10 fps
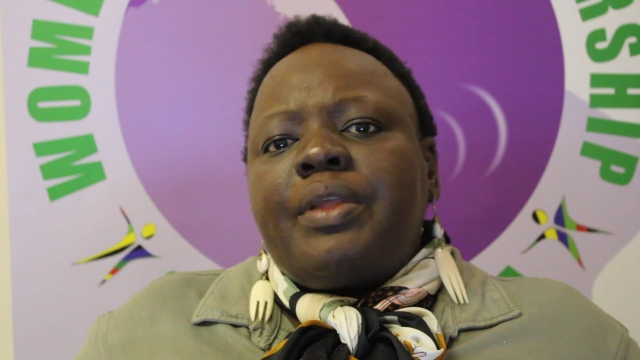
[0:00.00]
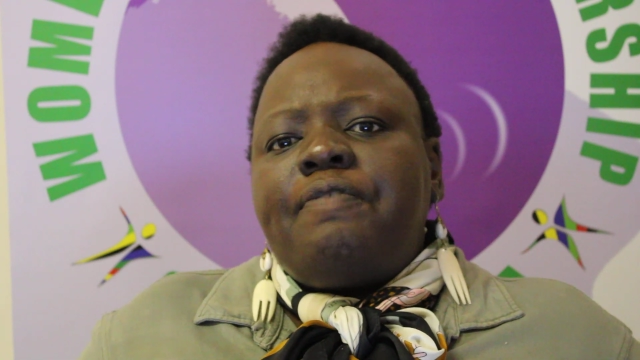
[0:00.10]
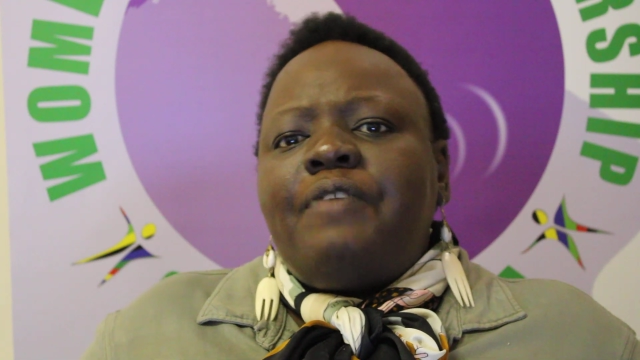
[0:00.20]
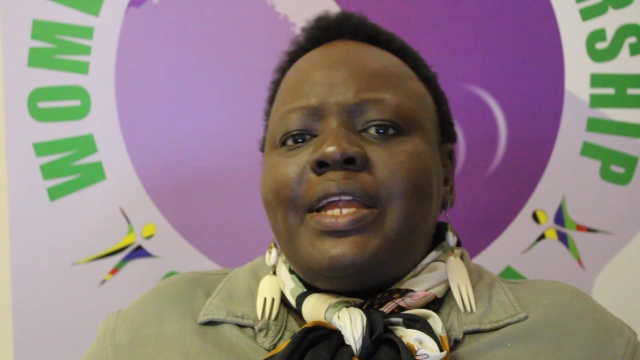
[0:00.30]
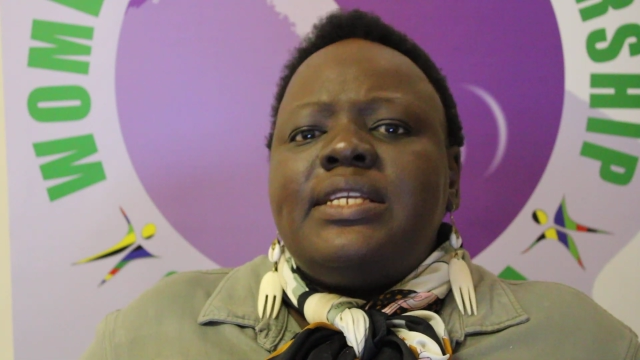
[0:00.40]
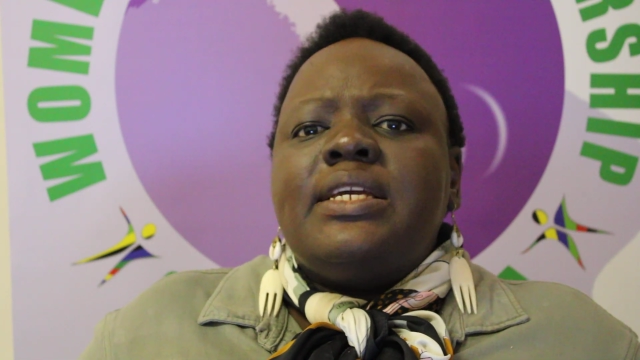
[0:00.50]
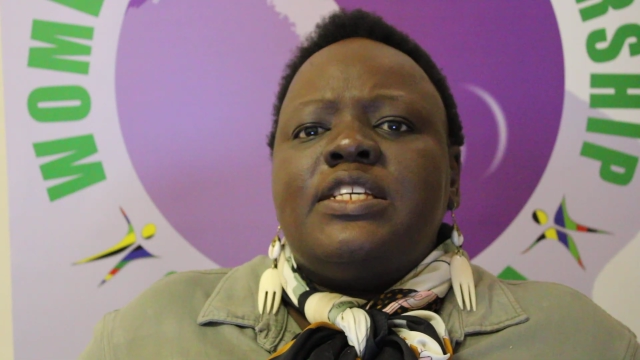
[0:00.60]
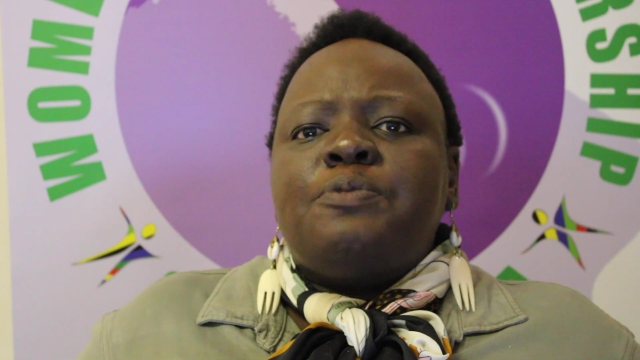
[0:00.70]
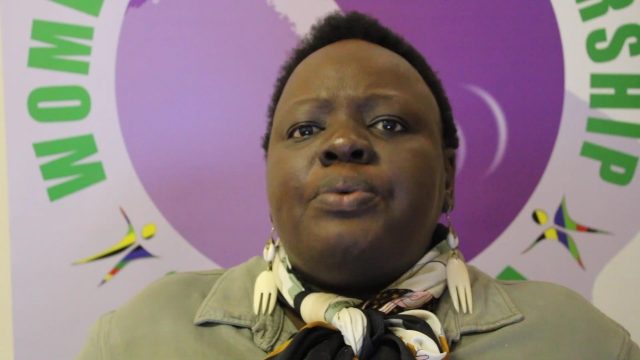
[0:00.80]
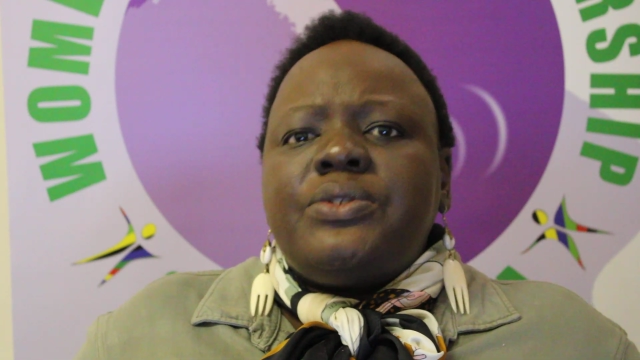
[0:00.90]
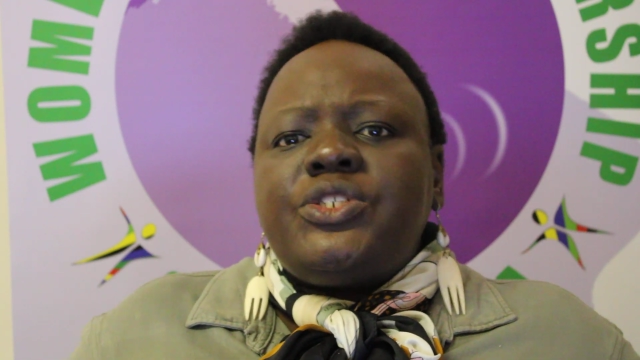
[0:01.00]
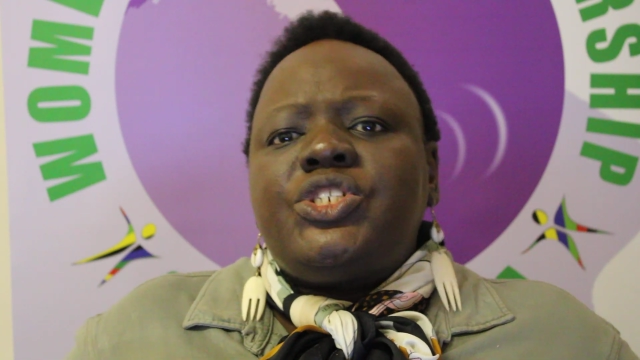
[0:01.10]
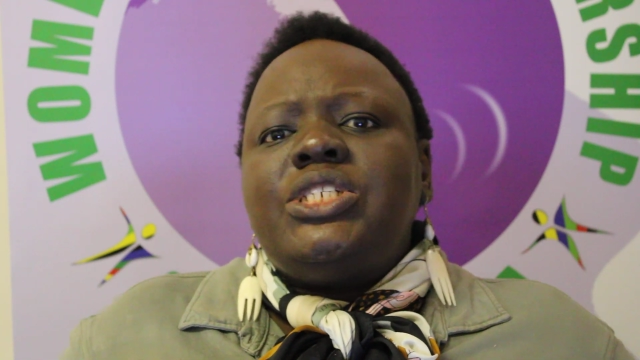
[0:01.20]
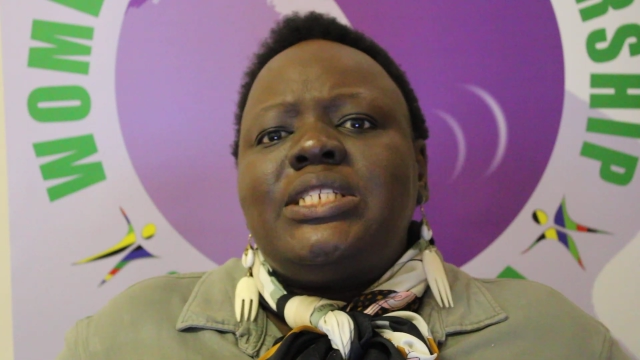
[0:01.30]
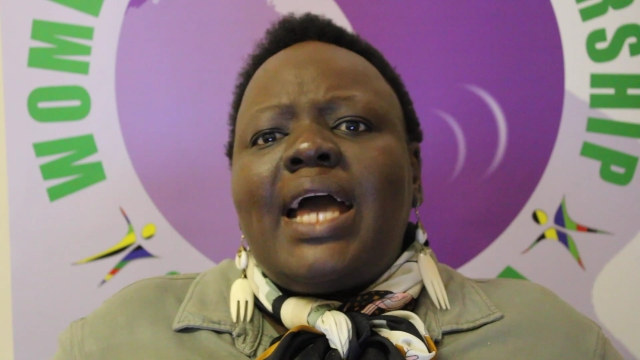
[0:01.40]
funding has
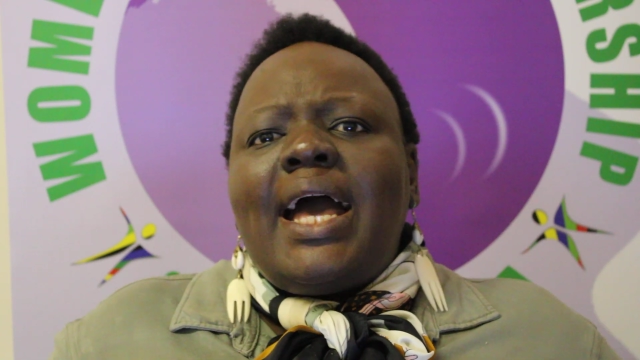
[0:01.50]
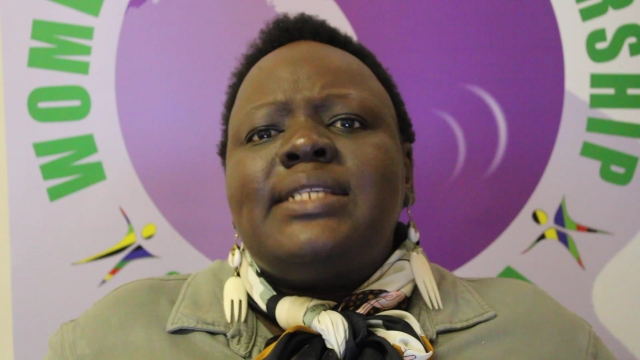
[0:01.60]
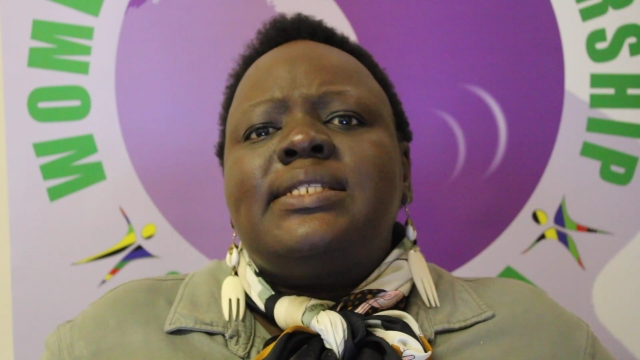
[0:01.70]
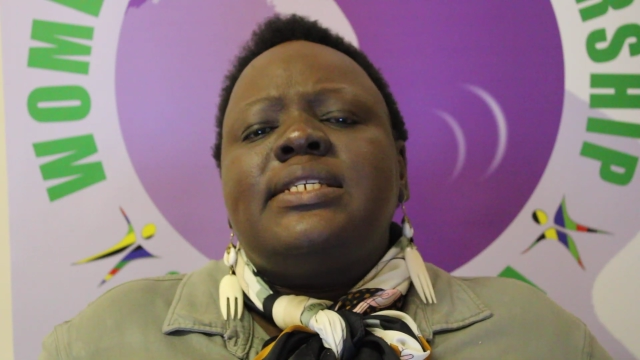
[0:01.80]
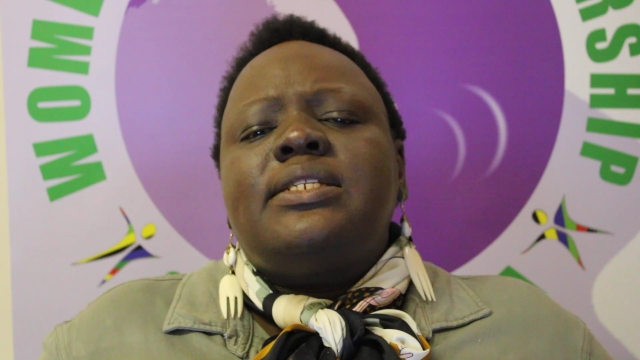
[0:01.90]
positioned us.